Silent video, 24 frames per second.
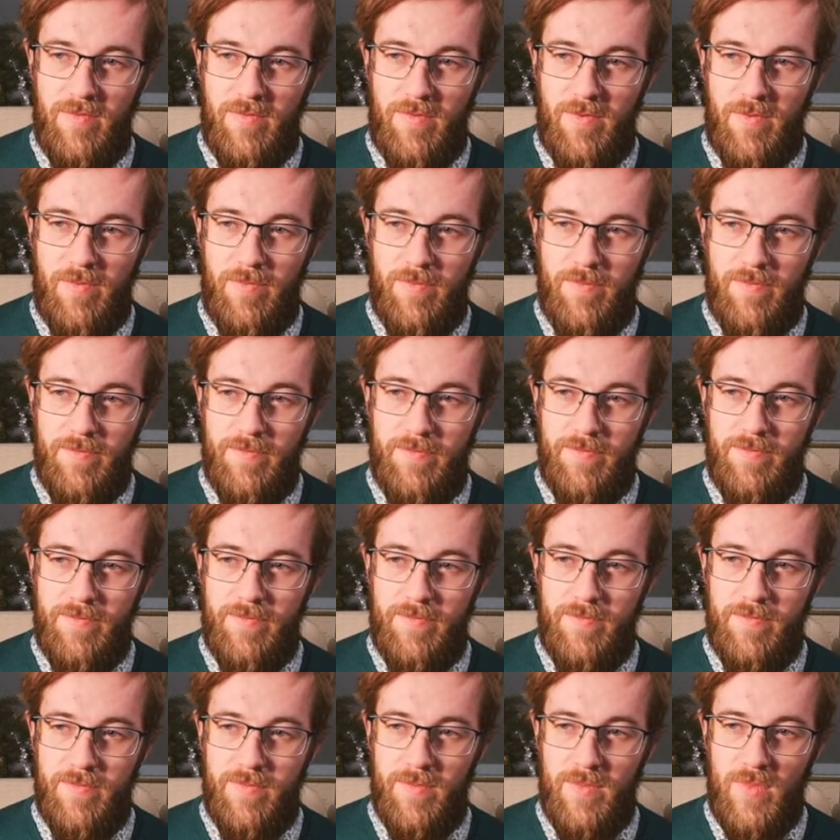for
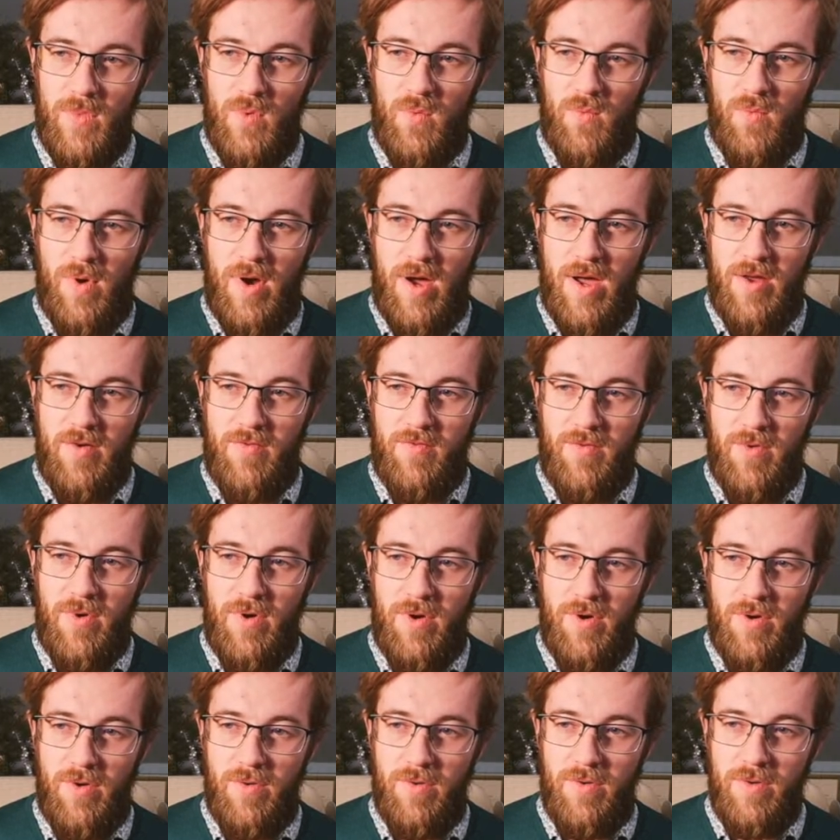Y
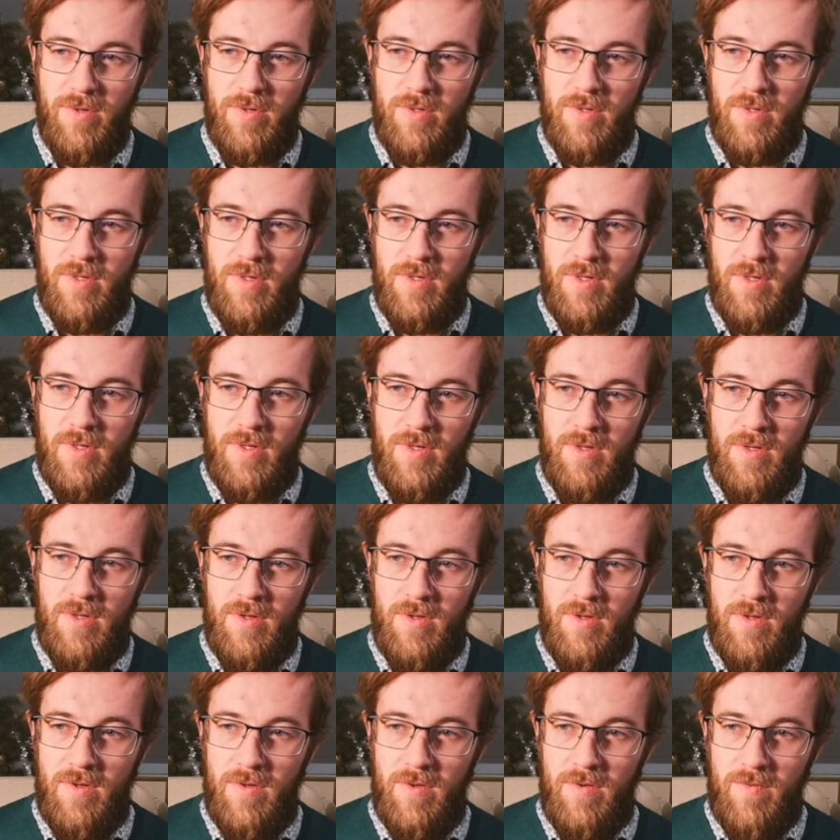row,
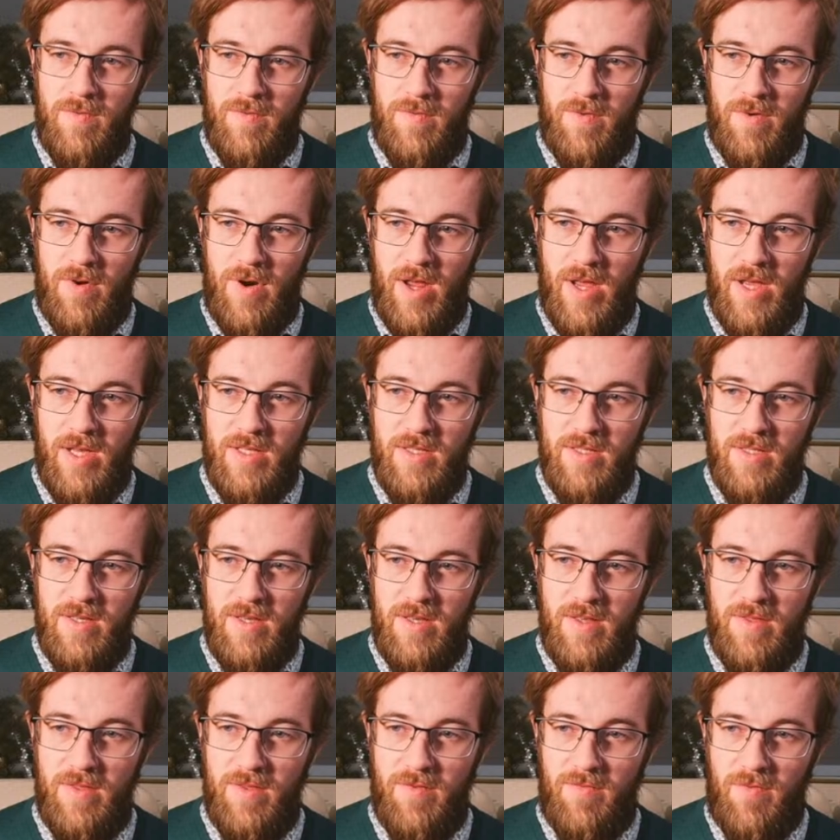for X
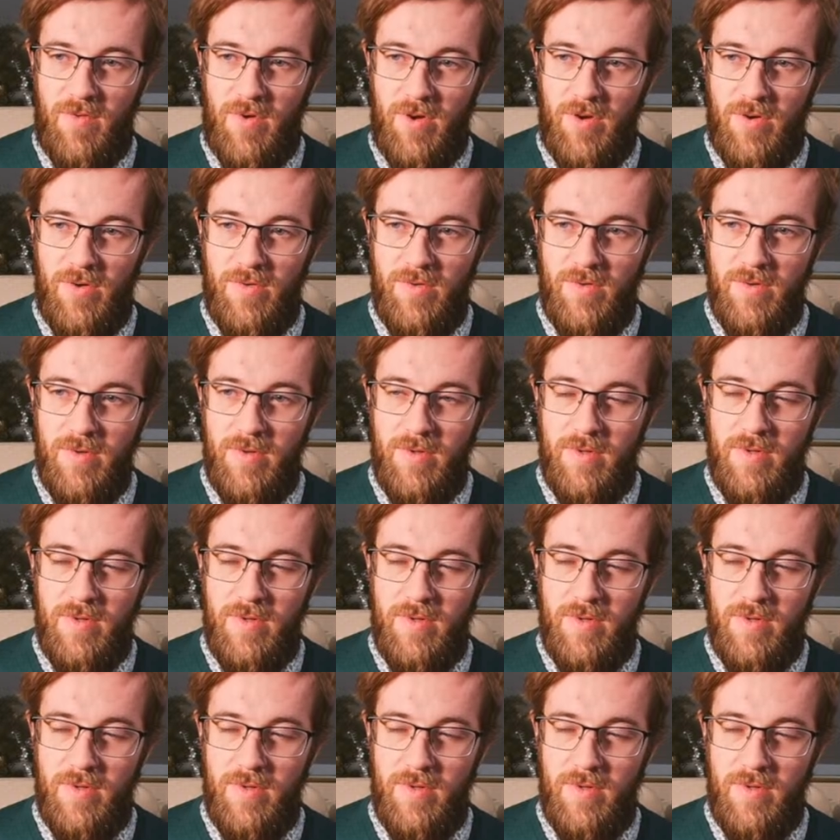in the row,